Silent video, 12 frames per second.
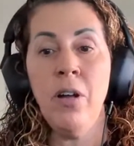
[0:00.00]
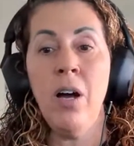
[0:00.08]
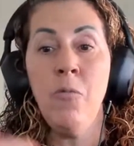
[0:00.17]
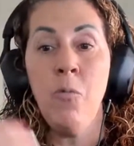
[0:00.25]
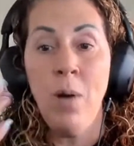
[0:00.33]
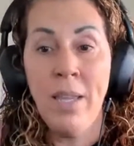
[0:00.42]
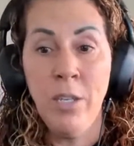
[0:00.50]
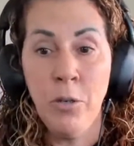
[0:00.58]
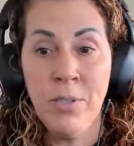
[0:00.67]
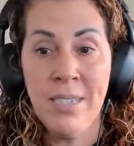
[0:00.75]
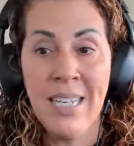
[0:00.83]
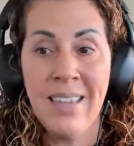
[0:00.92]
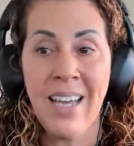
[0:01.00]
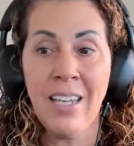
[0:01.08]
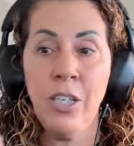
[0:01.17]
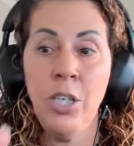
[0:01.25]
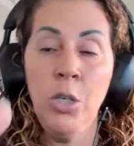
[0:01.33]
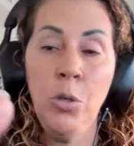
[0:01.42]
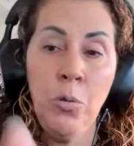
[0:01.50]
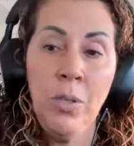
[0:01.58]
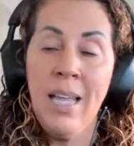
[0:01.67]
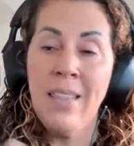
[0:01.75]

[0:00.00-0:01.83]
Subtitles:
of when you say that cue,